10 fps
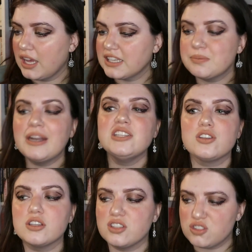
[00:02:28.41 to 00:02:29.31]
As many
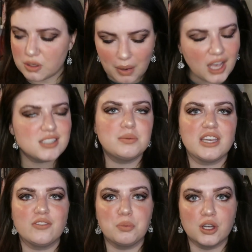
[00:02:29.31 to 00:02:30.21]
stars as you can
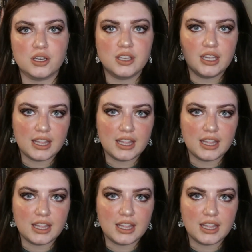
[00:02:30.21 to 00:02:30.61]
possibly give a book,